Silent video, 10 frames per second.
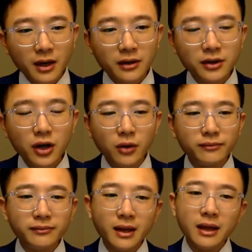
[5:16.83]
So
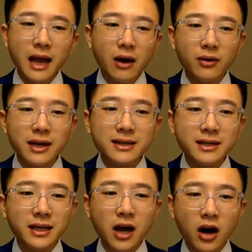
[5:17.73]
now let's
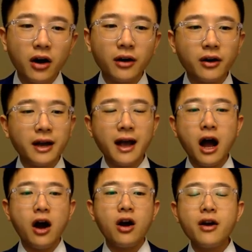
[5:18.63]
see R. Okay,
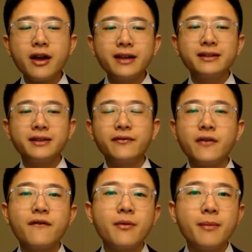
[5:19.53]
R is
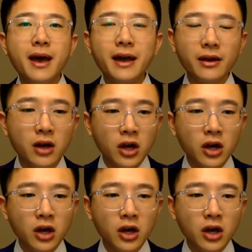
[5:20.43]
different from A.